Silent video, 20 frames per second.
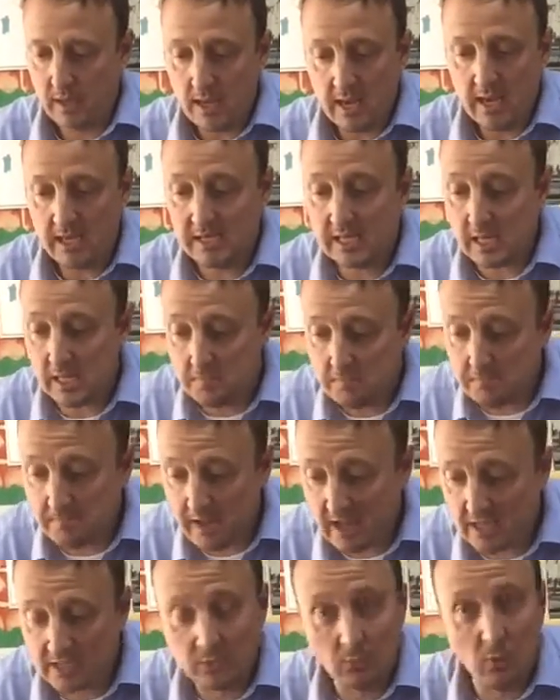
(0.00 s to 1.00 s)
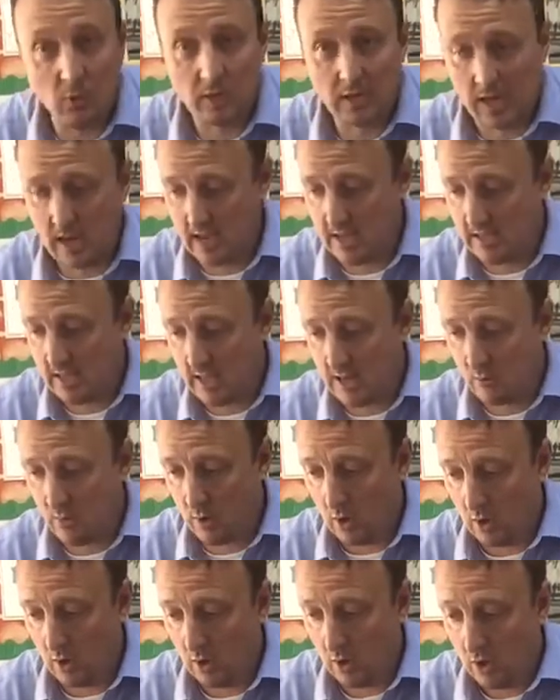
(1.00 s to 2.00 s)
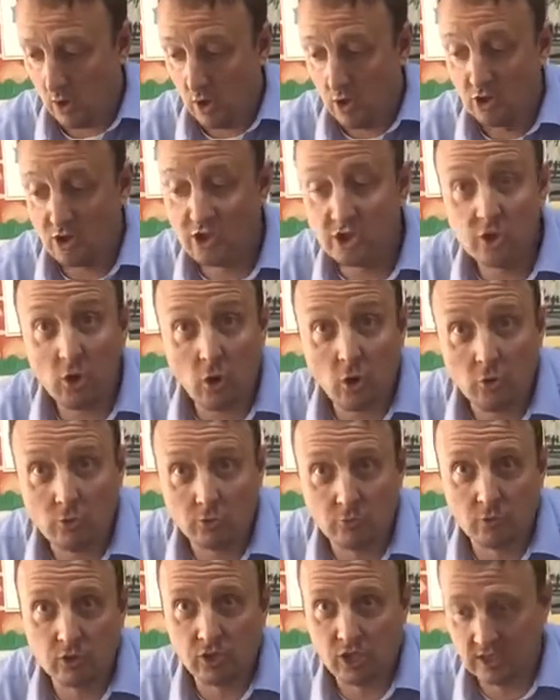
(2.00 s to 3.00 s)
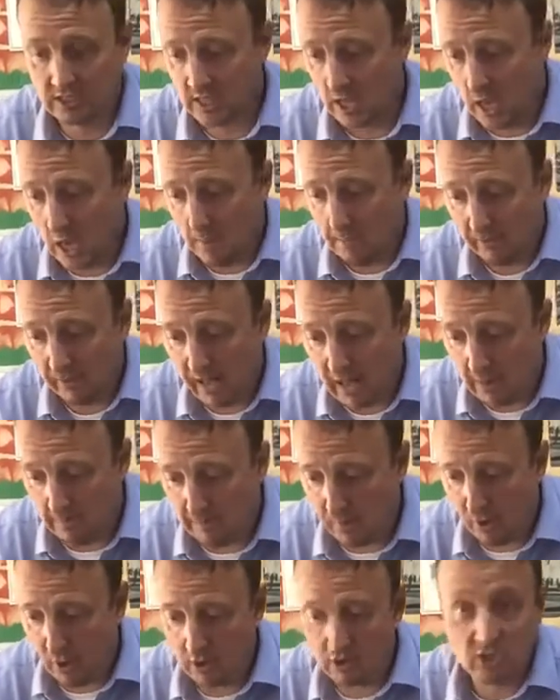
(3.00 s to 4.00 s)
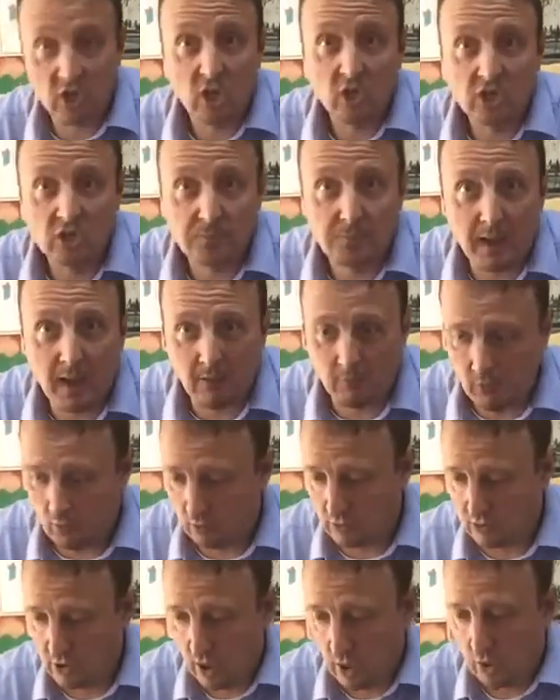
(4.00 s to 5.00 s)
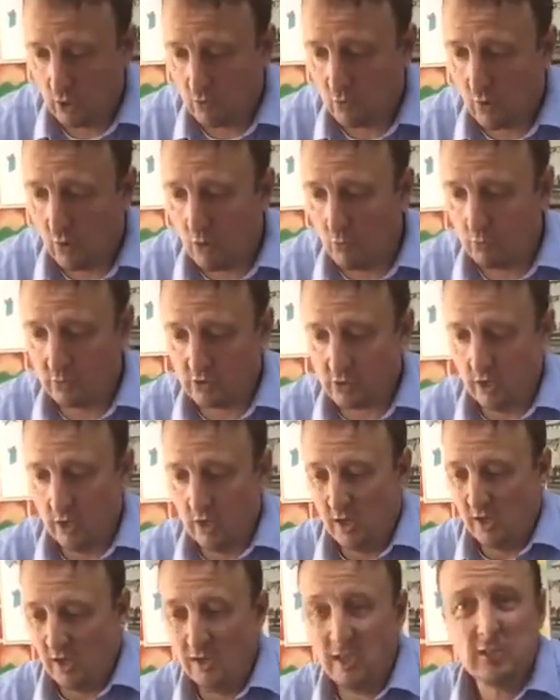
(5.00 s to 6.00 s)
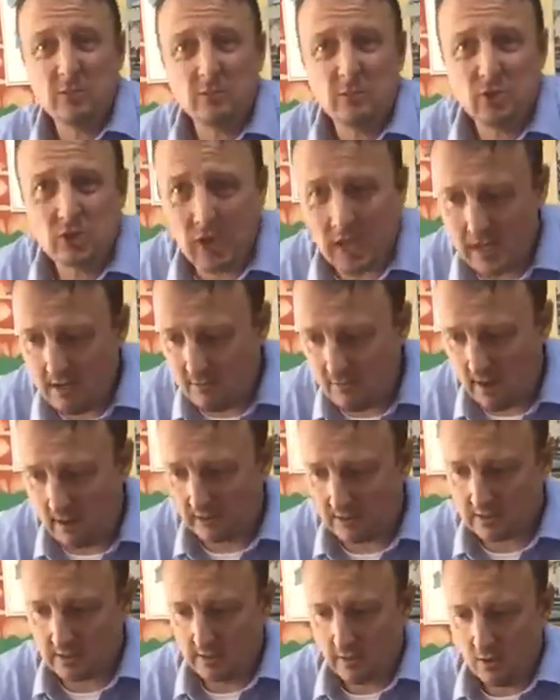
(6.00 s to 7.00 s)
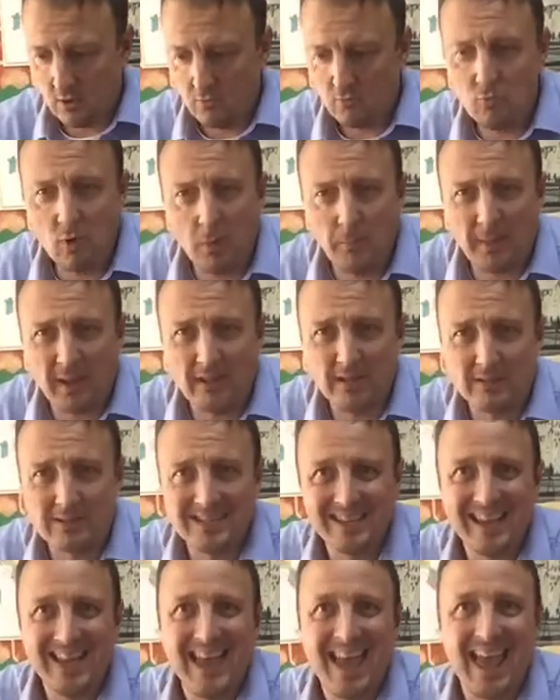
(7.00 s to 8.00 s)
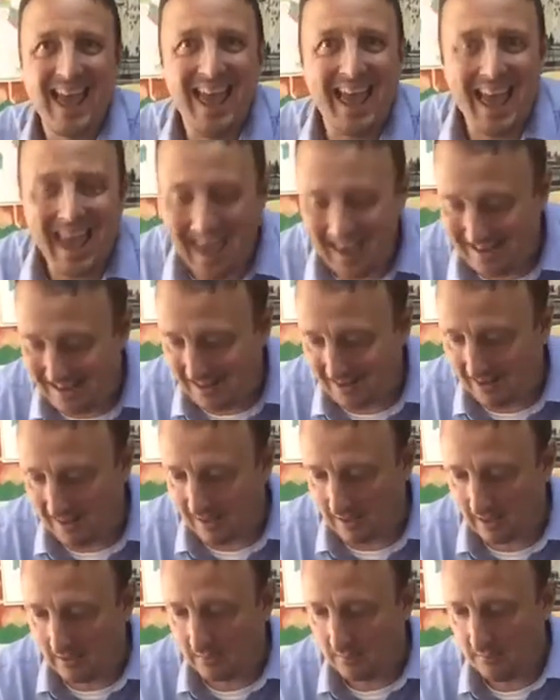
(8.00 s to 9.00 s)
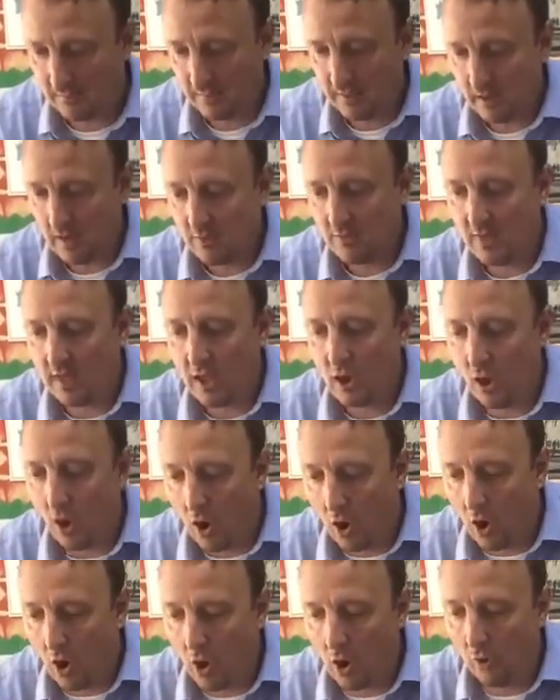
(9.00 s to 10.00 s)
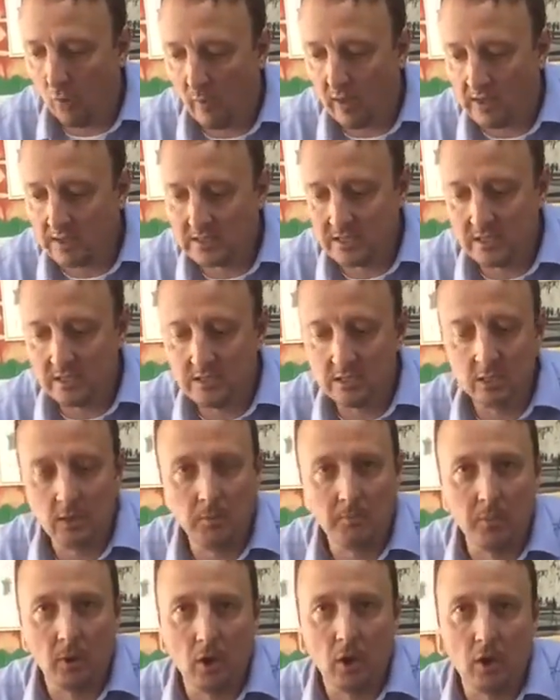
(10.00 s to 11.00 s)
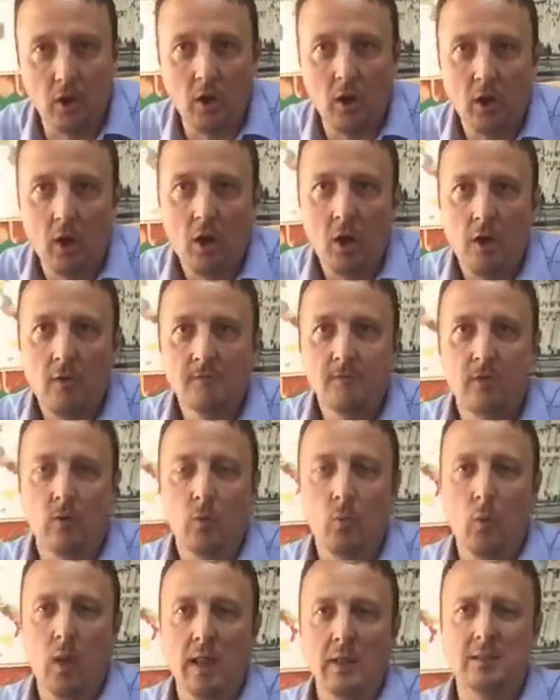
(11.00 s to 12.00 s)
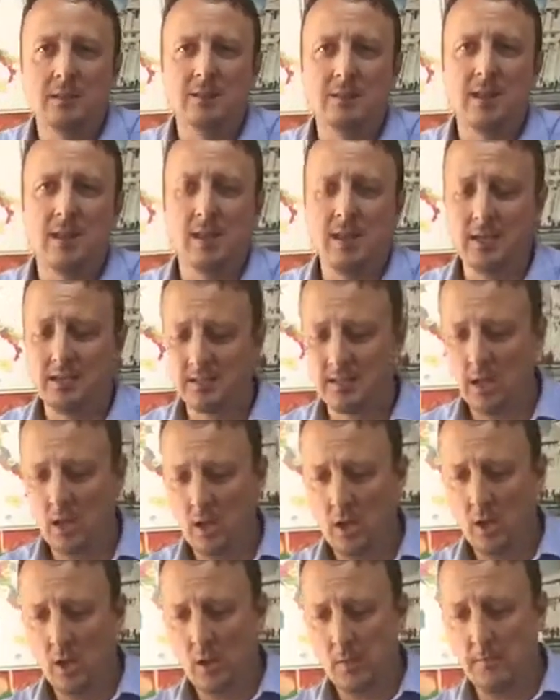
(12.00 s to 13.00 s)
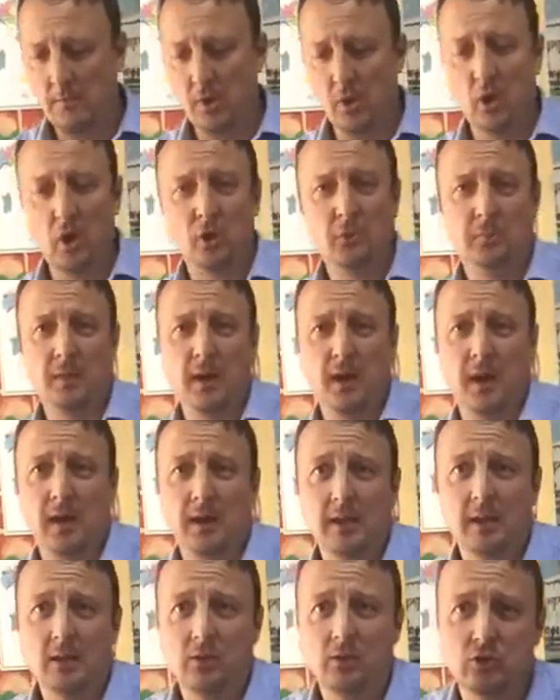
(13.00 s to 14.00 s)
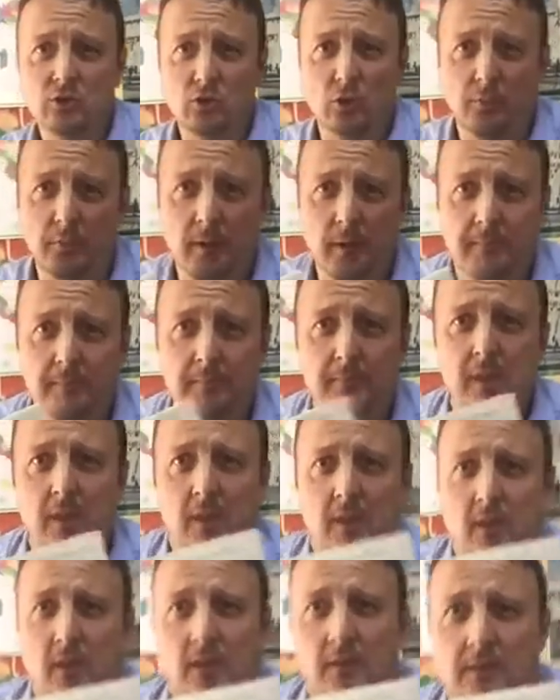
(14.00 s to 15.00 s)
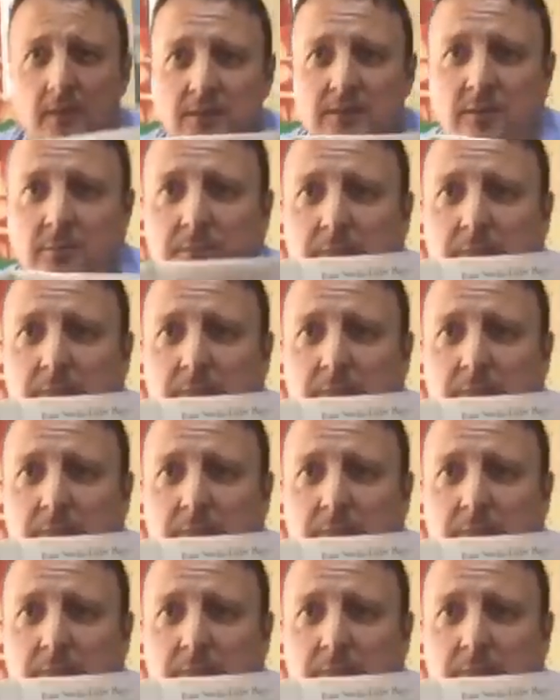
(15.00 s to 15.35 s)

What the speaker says: It didn't matter what kind they were. Song thrushes, blackbirds, sparrows, crows, little jenny wrens, robins, anything. They all went into the pot for Wednesday's bird pie supper. And there's some